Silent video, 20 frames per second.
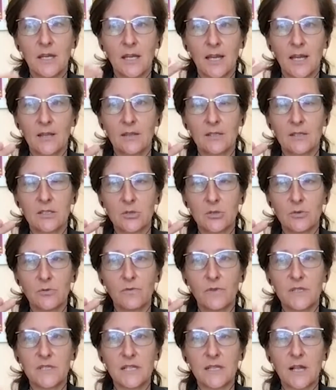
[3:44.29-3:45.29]
And the 2
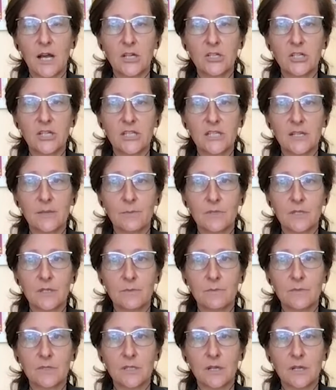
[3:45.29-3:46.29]
physiologic
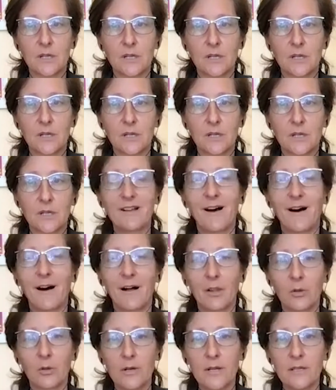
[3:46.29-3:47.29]
symptoms are
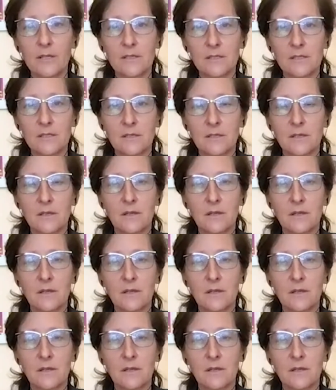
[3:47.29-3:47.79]
tolerance,